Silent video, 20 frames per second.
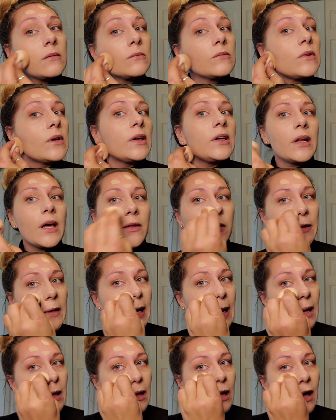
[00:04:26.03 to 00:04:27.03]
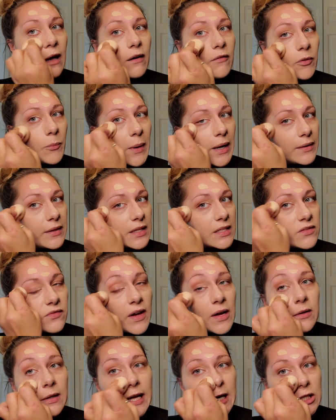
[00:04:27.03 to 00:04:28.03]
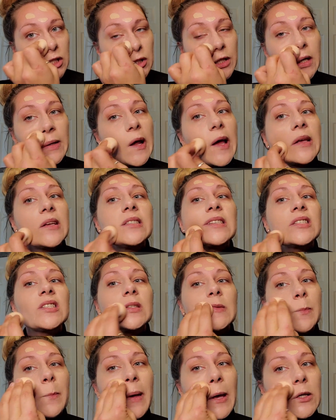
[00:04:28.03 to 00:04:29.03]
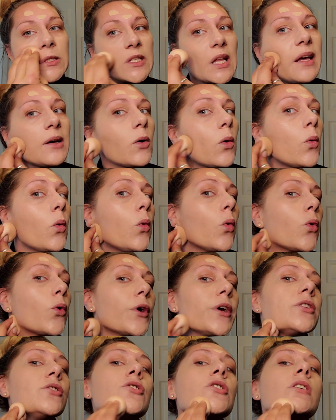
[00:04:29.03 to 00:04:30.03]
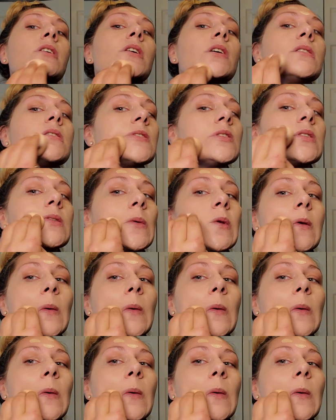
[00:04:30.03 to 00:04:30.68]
Another thing I love about this foundation, it smells like oranges,